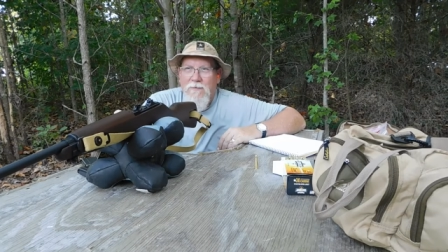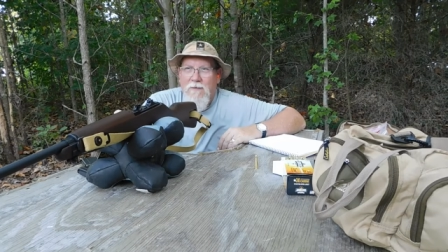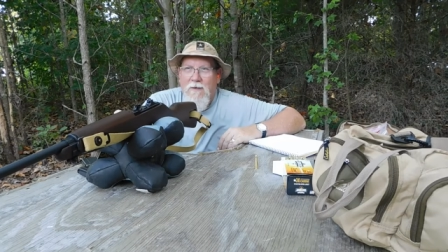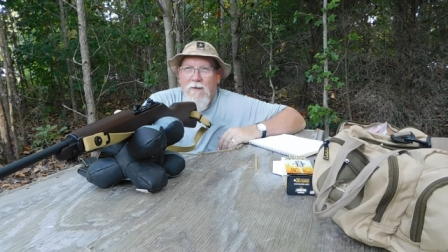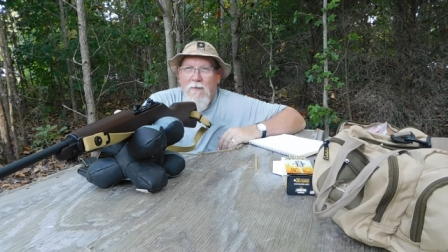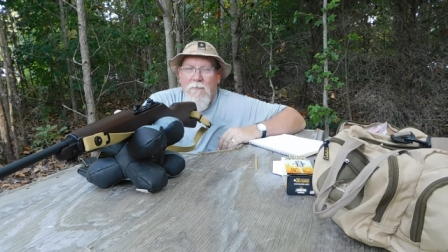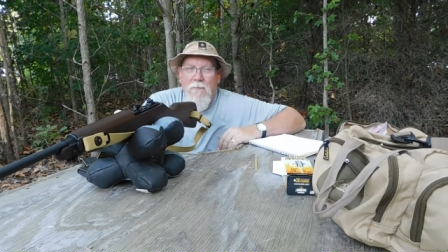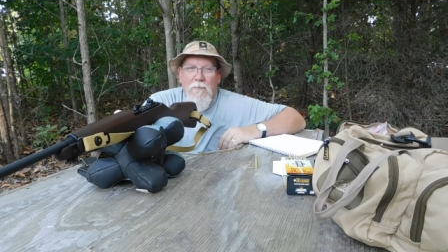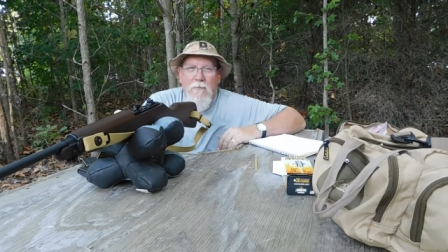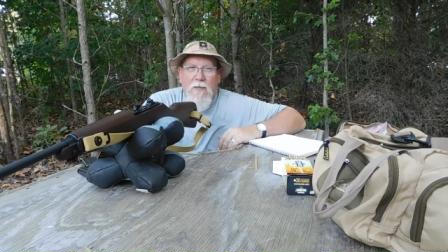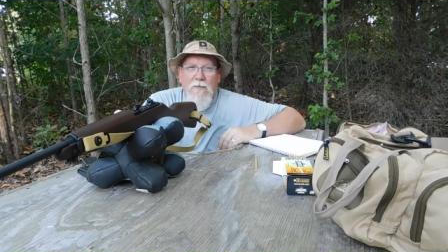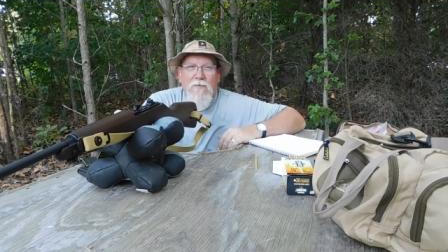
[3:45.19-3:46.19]
Um,
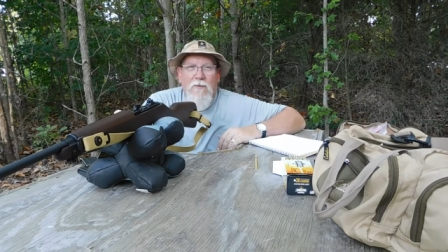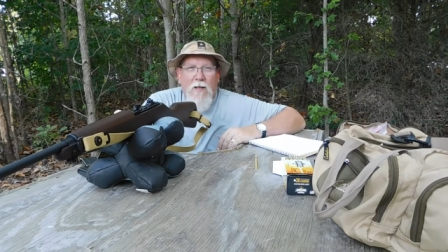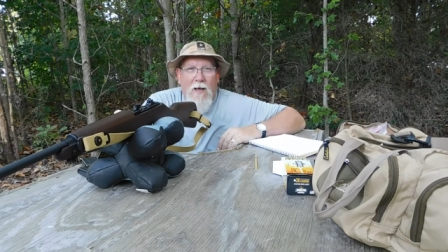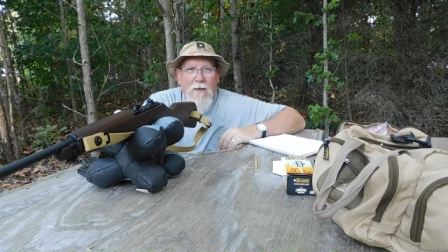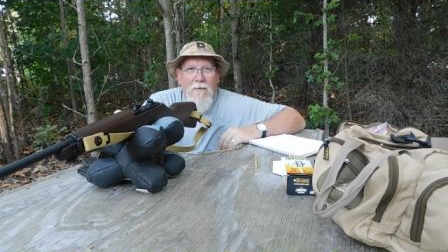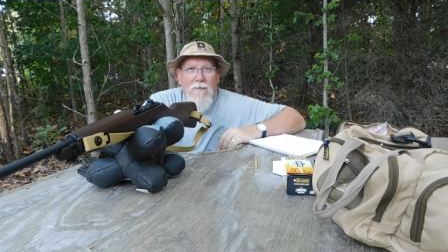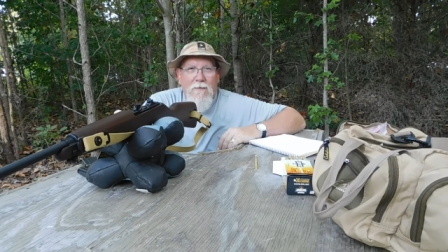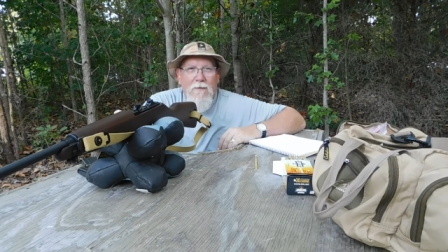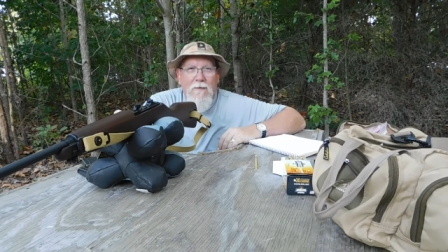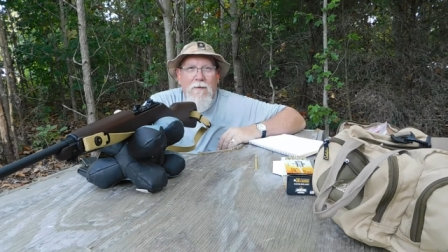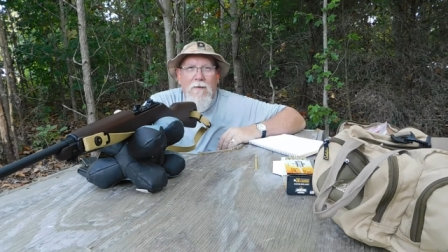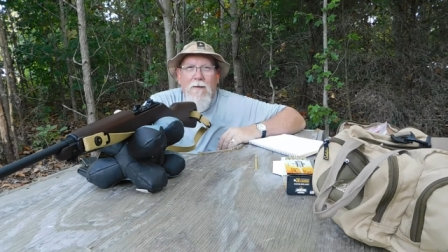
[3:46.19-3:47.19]
it's light,
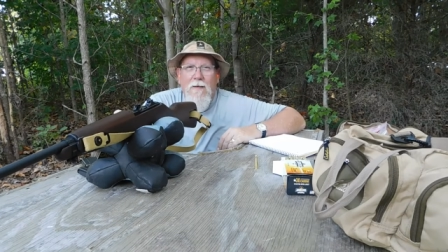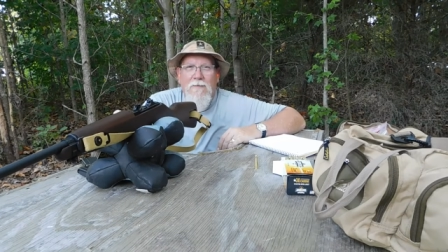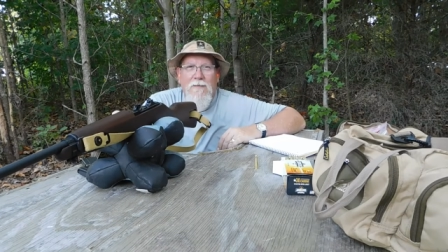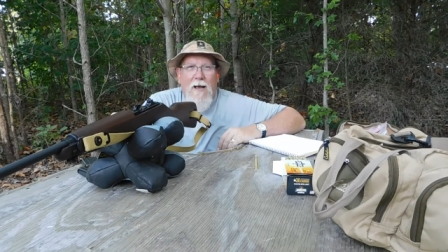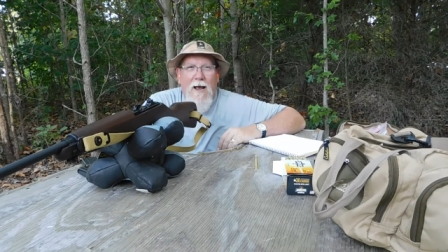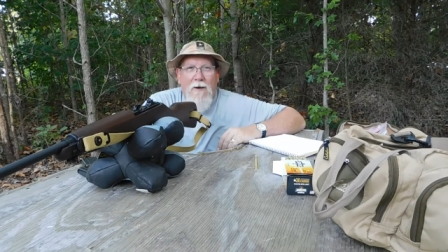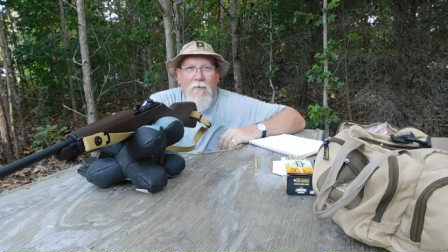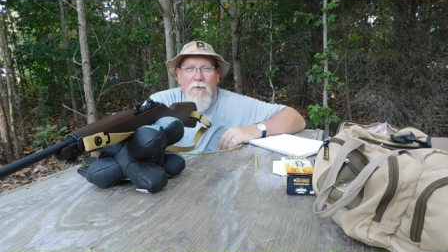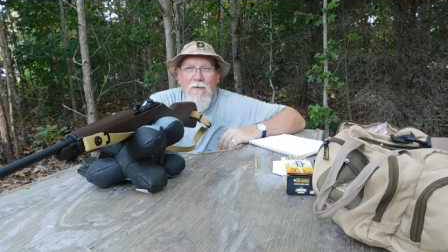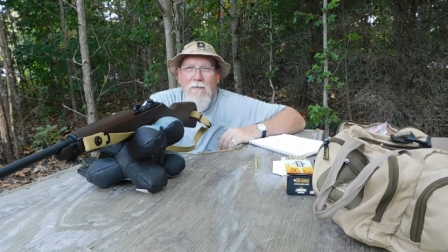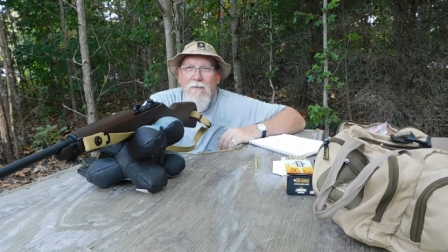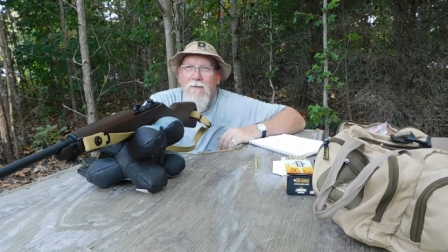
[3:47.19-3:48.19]
it's
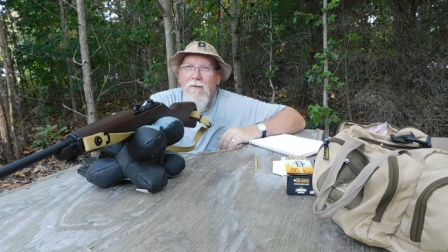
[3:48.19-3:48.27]
accurate,